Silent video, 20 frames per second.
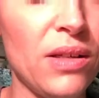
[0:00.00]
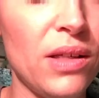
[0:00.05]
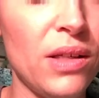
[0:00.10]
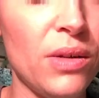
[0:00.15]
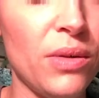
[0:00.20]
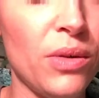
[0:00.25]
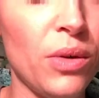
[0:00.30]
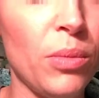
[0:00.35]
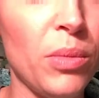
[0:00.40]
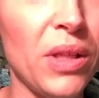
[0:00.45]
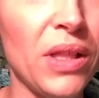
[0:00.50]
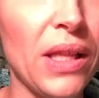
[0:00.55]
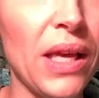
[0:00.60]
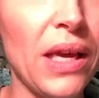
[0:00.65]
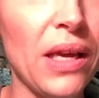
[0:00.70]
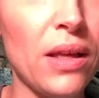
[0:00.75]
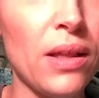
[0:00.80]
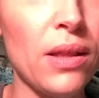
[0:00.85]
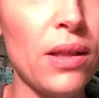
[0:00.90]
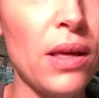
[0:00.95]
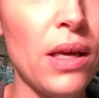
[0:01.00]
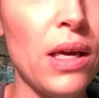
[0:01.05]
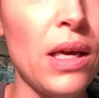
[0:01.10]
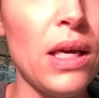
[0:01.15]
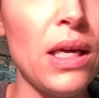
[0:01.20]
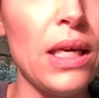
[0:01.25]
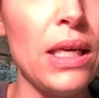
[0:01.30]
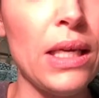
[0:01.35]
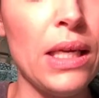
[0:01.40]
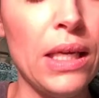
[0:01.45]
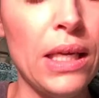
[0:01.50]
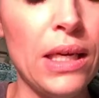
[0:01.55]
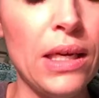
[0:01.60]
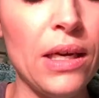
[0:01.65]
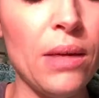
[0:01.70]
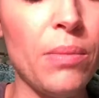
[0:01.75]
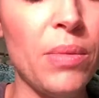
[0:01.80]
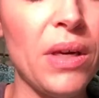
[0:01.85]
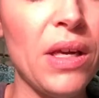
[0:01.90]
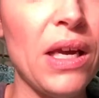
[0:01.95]
there'll be length, heat it
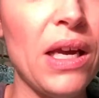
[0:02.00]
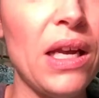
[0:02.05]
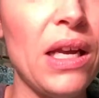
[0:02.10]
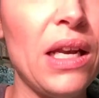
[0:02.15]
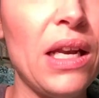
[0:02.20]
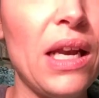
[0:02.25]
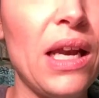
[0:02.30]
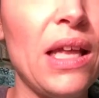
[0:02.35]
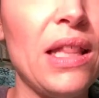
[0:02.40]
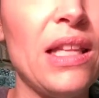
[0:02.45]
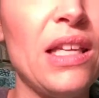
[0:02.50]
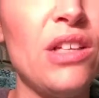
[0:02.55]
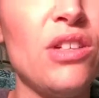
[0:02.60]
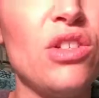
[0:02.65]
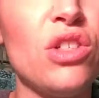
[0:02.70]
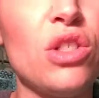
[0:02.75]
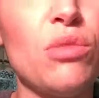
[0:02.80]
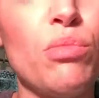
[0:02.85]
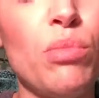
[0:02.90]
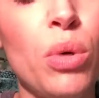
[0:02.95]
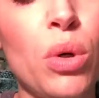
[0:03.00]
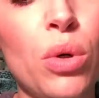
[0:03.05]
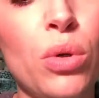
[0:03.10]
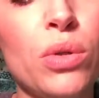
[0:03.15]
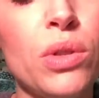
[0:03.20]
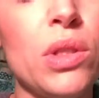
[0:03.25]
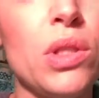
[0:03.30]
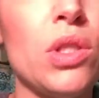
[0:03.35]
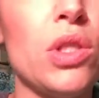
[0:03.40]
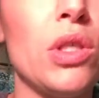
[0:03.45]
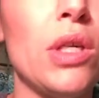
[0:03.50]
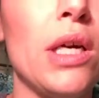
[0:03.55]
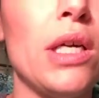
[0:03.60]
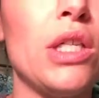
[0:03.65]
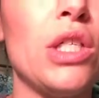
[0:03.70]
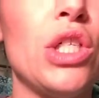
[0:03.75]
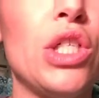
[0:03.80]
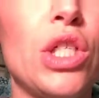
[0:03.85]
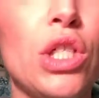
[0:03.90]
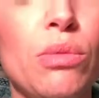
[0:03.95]
up again, and then you just pull and
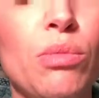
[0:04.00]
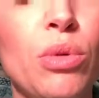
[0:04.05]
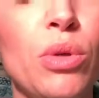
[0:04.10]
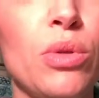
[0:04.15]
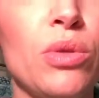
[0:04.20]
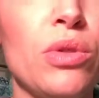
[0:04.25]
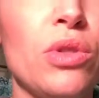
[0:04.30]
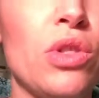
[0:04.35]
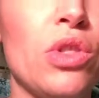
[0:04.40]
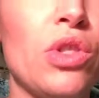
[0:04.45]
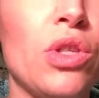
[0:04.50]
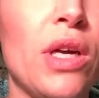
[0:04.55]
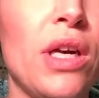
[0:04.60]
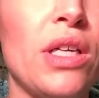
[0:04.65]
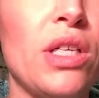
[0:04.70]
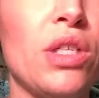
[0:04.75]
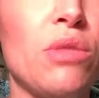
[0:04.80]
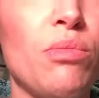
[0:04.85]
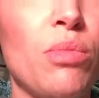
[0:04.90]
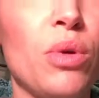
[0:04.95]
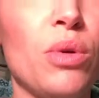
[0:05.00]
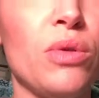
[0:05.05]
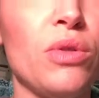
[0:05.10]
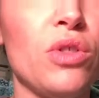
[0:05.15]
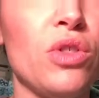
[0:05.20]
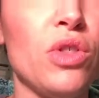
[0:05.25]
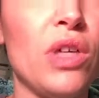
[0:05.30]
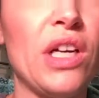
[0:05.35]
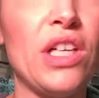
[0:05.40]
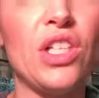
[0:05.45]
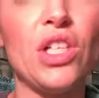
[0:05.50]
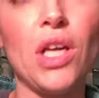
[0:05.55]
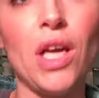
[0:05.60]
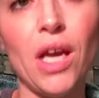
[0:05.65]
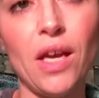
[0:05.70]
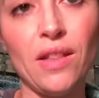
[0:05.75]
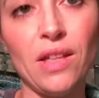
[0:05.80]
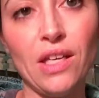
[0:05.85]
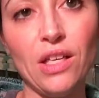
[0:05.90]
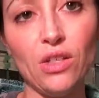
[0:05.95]
stretch, pull and stretch, pull and stretch,
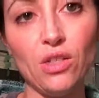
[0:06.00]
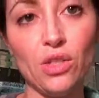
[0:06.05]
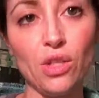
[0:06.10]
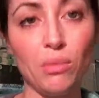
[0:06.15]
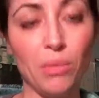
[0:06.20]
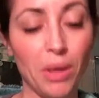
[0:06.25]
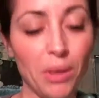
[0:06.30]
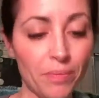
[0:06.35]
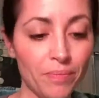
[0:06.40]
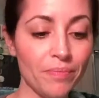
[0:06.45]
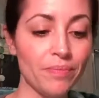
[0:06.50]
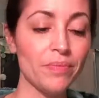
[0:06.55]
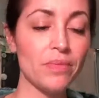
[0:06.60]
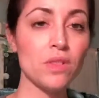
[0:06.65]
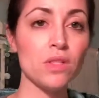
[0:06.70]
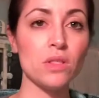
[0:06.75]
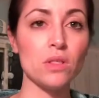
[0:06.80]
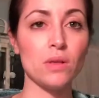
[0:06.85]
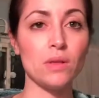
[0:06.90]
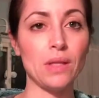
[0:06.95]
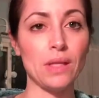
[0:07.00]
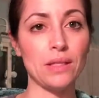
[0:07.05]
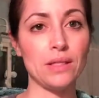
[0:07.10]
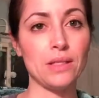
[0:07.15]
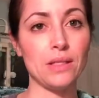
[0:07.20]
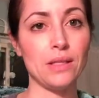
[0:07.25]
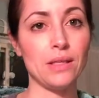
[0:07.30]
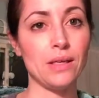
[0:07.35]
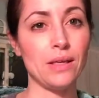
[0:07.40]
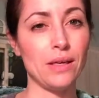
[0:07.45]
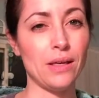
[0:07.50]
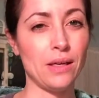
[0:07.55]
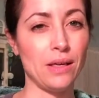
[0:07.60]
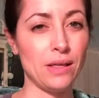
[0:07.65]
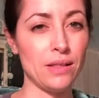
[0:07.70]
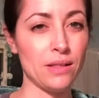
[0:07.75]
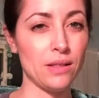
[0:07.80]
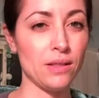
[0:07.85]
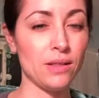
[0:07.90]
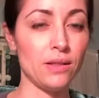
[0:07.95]
and then you trim it. So that's a
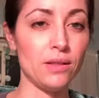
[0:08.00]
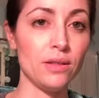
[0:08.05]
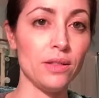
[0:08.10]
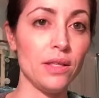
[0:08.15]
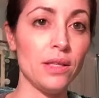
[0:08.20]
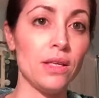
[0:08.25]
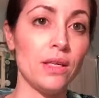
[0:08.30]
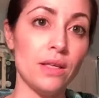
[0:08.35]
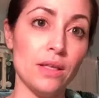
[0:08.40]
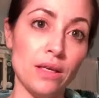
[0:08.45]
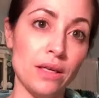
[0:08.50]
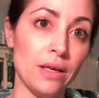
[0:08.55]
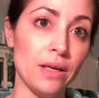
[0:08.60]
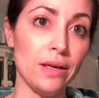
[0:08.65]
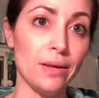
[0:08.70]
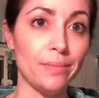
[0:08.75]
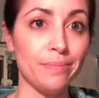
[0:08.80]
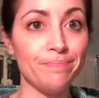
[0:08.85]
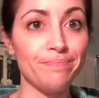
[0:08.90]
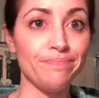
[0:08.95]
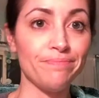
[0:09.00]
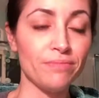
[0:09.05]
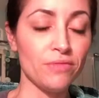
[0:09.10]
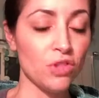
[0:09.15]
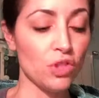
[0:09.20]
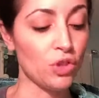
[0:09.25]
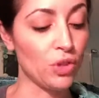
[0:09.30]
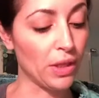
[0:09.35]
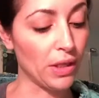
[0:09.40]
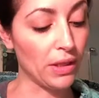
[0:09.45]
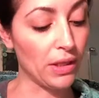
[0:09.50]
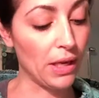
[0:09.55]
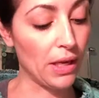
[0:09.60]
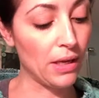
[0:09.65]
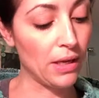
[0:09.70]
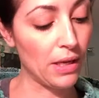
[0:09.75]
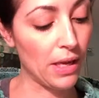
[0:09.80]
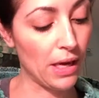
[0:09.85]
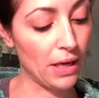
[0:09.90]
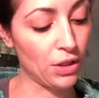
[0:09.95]
nice little trick
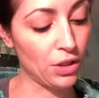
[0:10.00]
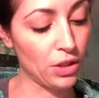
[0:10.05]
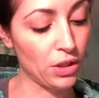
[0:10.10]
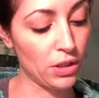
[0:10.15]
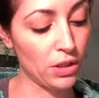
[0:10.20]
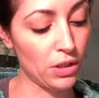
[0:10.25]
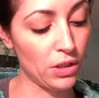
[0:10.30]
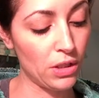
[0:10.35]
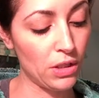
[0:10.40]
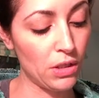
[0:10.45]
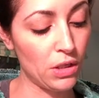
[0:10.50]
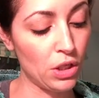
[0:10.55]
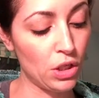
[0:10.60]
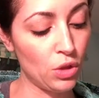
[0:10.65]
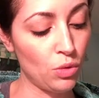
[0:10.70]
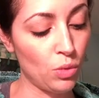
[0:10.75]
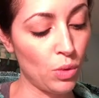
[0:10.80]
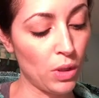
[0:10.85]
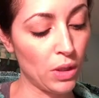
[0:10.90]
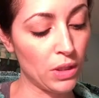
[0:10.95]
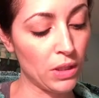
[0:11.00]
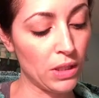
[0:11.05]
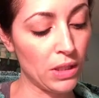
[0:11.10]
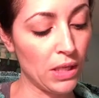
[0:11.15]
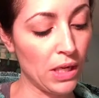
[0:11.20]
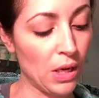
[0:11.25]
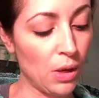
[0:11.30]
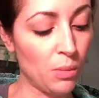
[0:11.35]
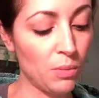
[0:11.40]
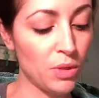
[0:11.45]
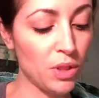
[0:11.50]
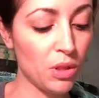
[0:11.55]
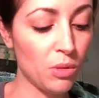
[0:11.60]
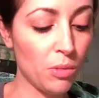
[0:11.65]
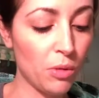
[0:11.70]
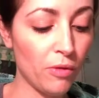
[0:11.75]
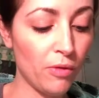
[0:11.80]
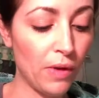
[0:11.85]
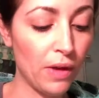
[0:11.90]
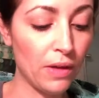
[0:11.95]
that actually, it just works. It helps to
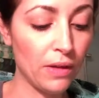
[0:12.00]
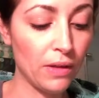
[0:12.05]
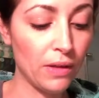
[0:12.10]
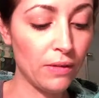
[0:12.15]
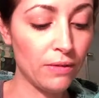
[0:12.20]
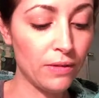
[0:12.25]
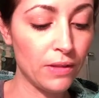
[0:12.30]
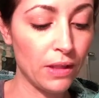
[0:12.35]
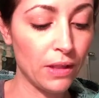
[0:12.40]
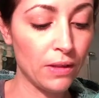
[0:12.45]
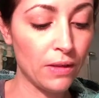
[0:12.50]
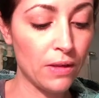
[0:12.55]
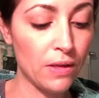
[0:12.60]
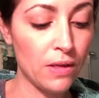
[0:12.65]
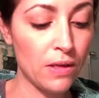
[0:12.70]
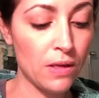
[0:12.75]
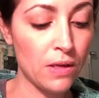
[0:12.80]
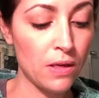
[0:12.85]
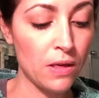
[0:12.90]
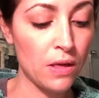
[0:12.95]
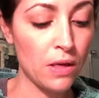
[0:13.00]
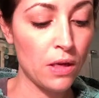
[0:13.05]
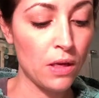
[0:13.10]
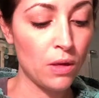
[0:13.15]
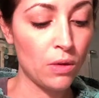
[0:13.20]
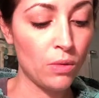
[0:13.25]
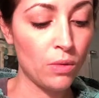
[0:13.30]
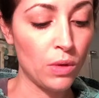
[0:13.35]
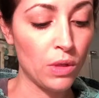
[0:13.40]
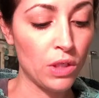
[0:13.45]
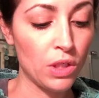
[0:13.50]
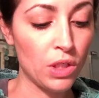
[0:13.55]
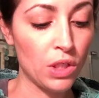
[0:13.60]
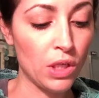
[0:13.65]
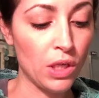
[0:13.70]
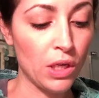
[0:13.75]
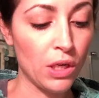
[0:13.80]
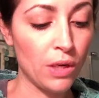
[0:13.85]
prevent lifting, which